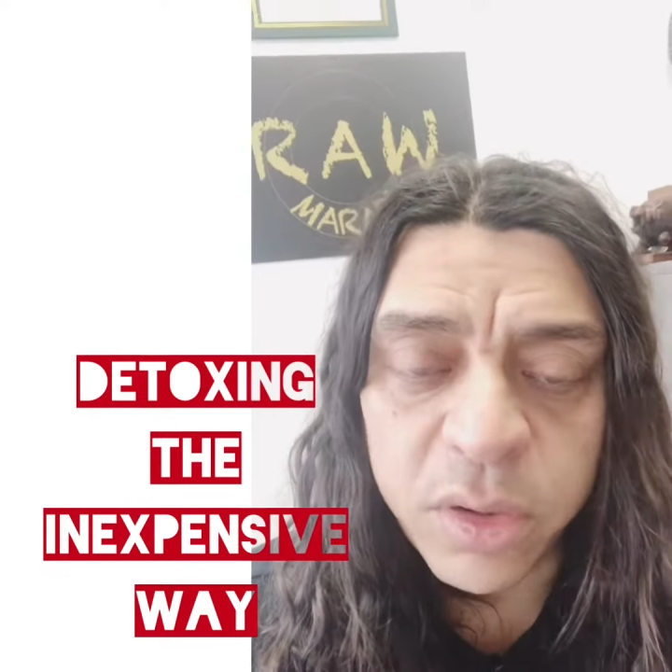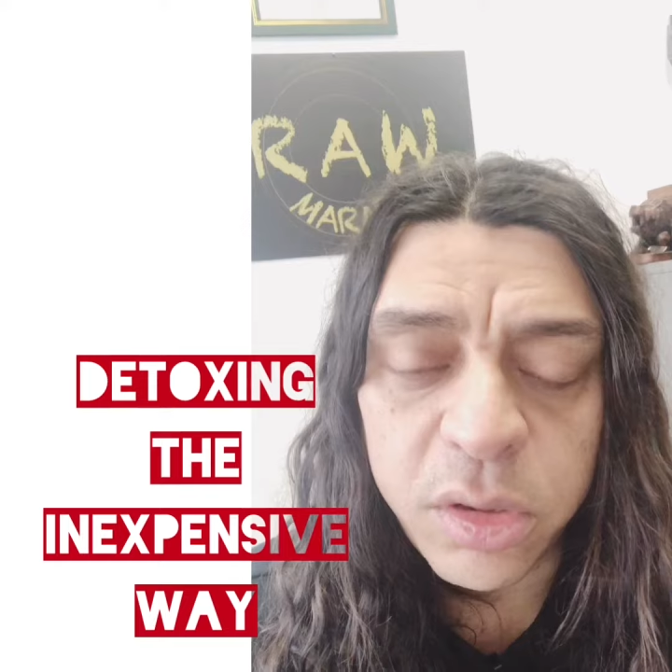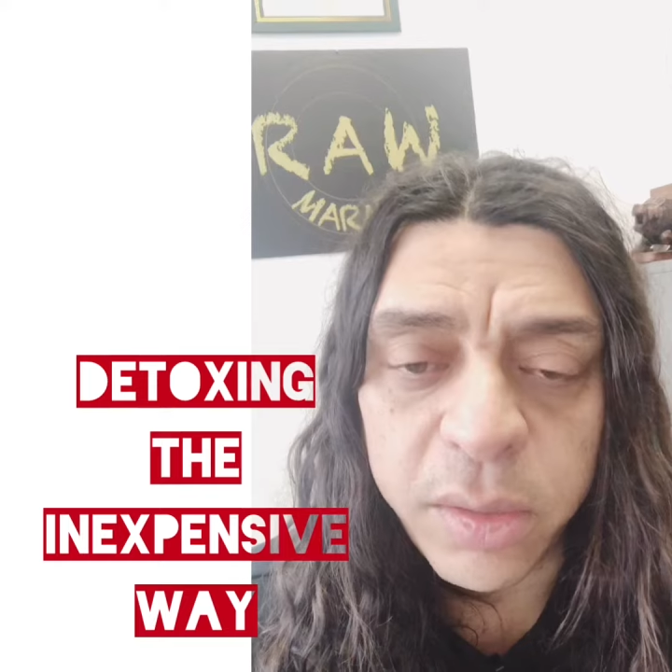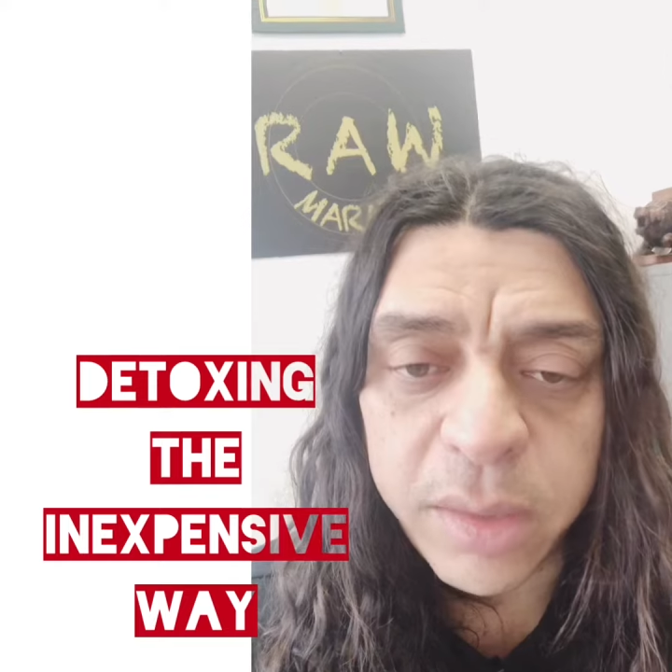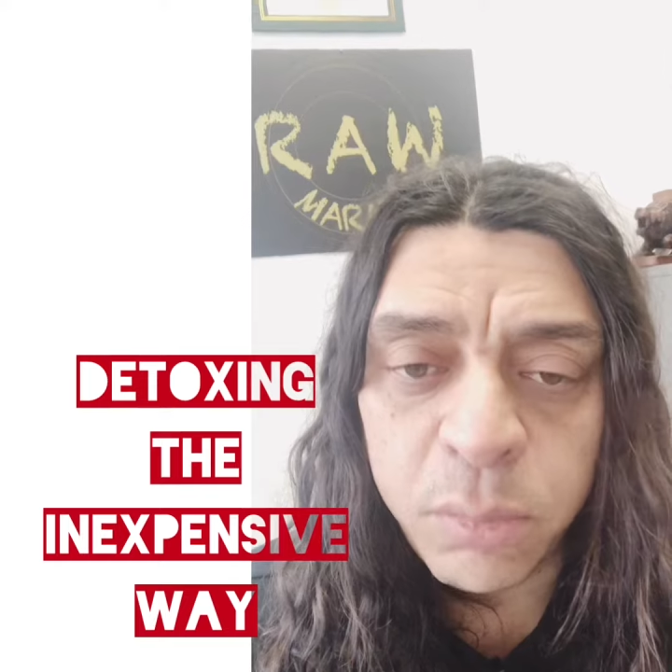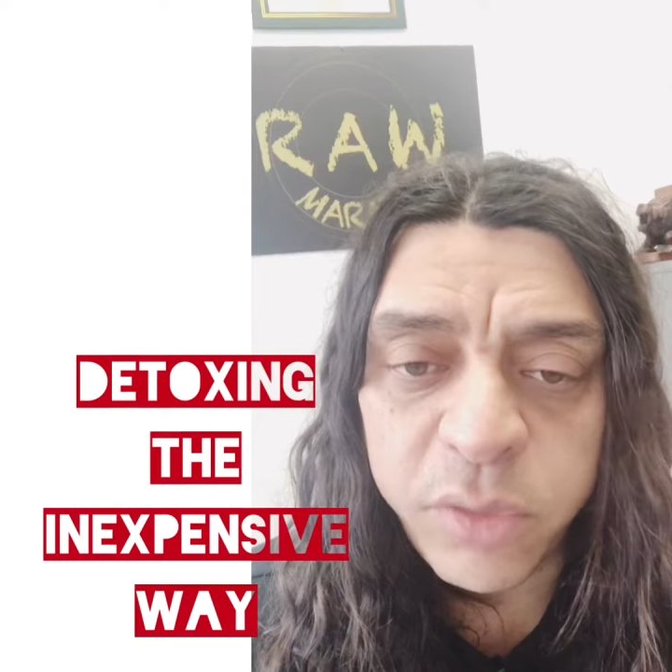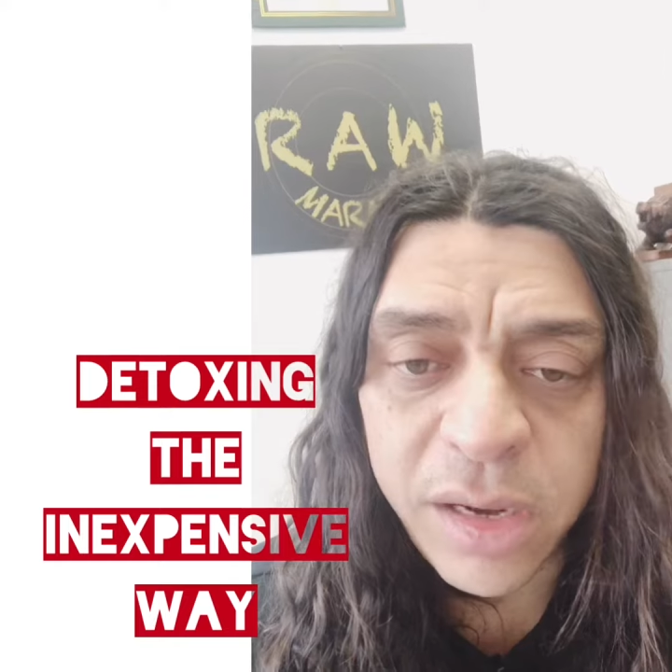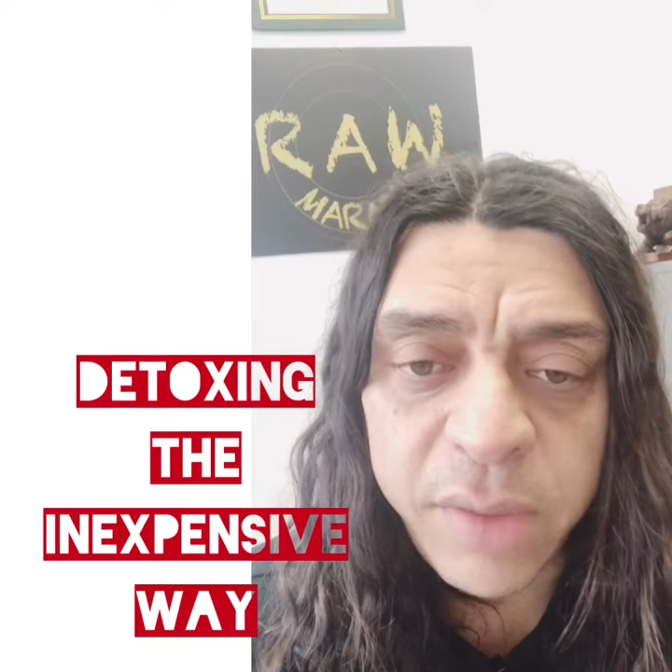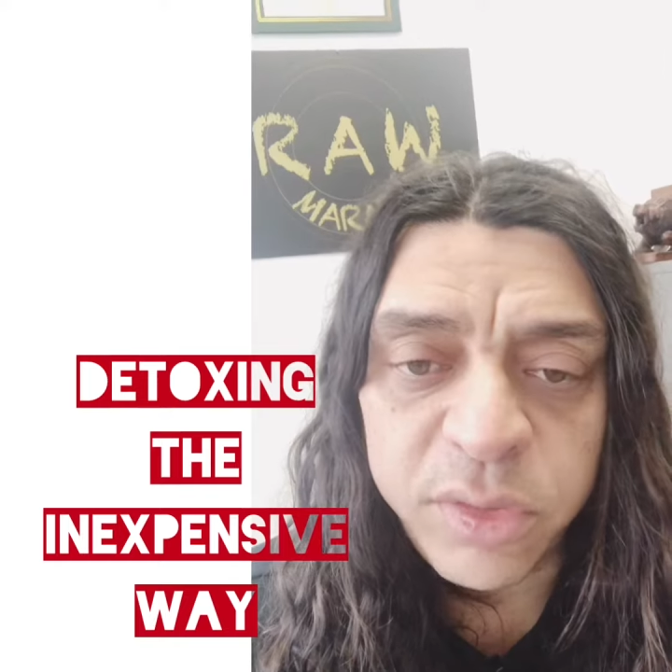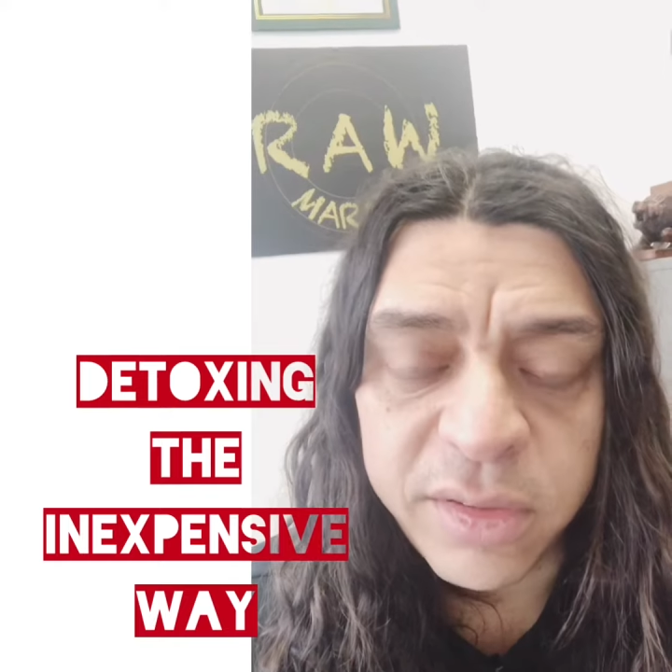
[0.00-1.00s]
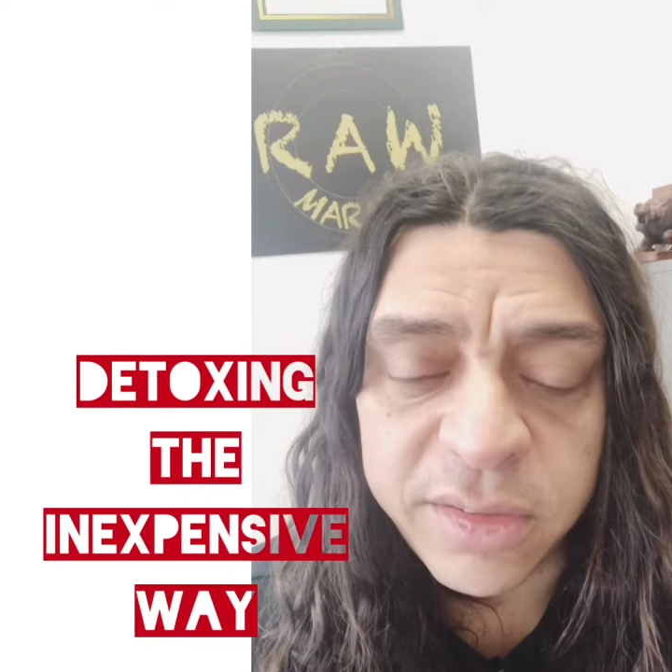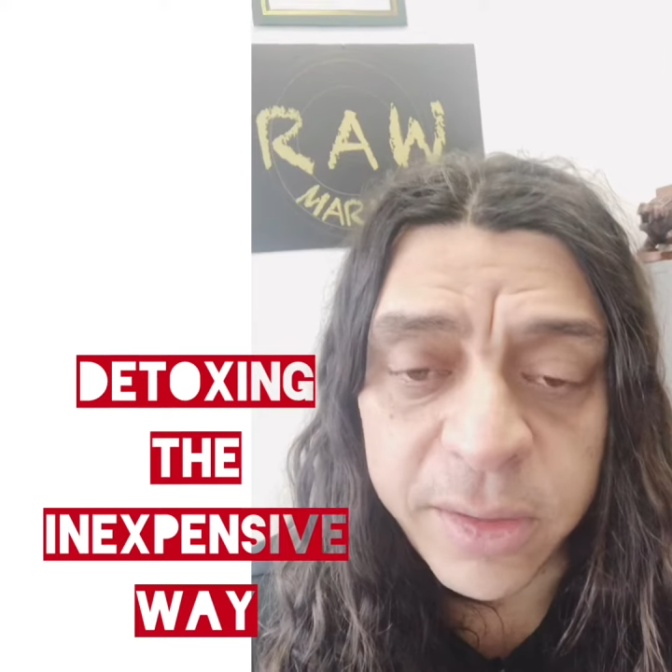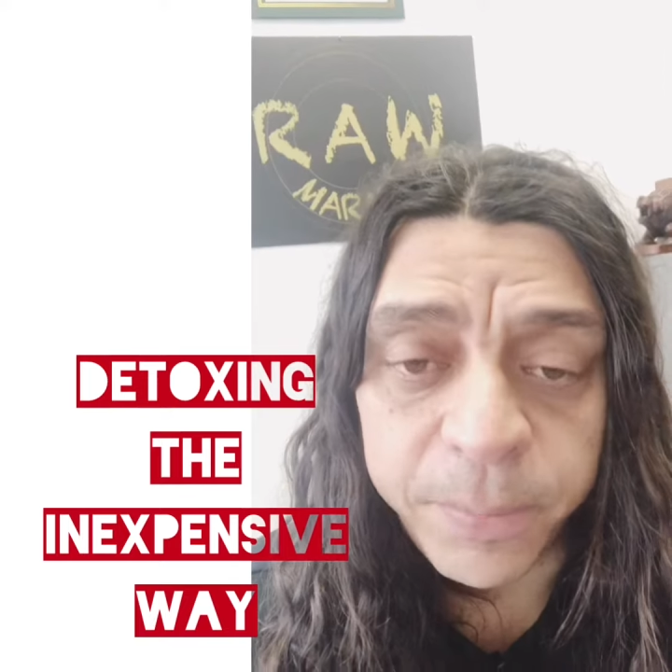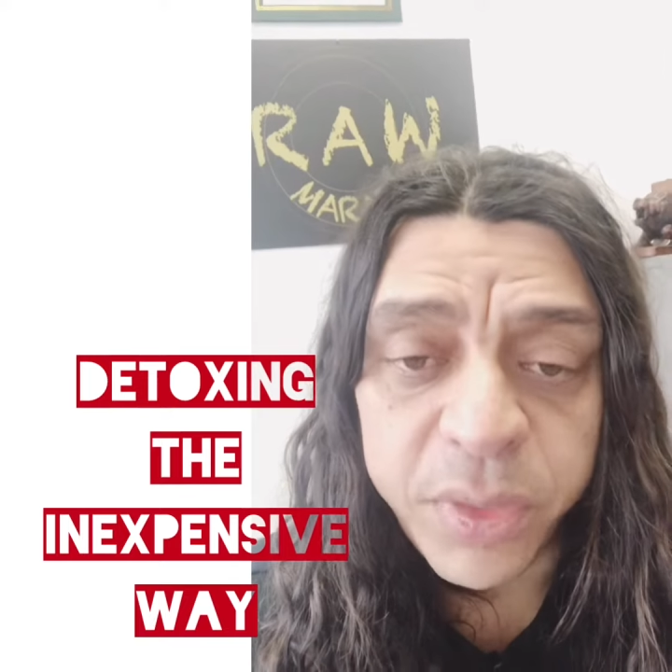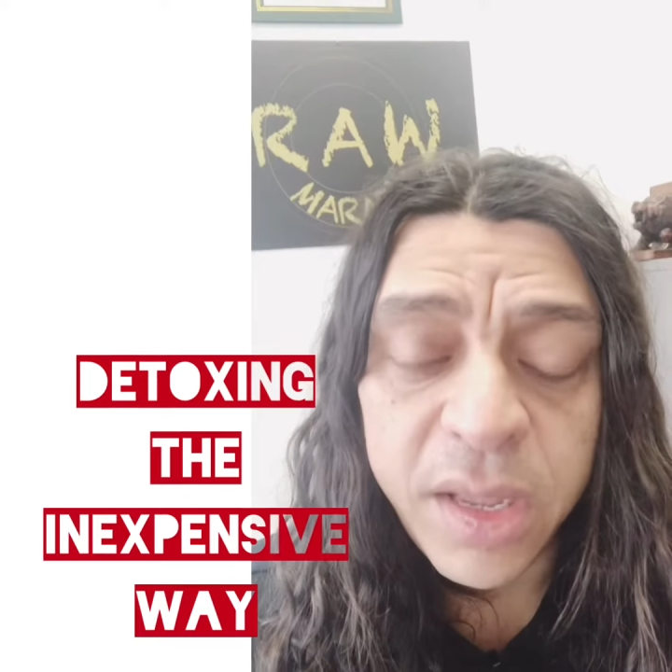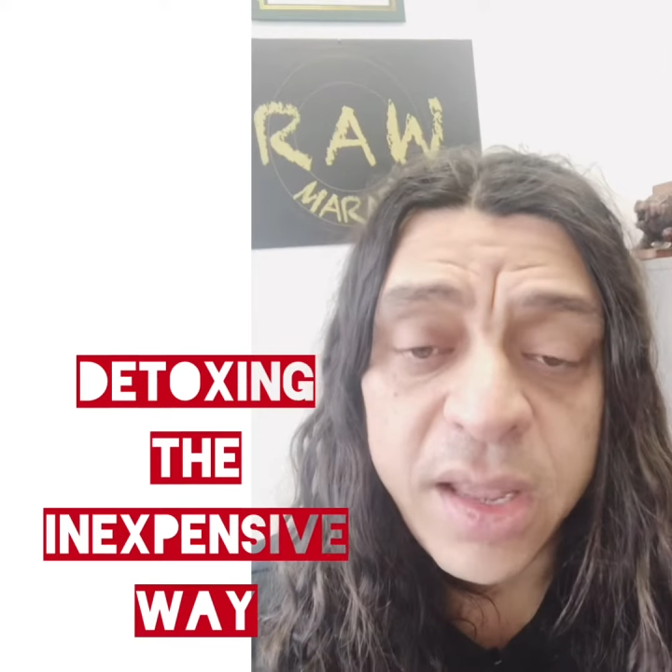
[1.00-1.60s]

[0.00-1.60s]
are going to move the lymph system.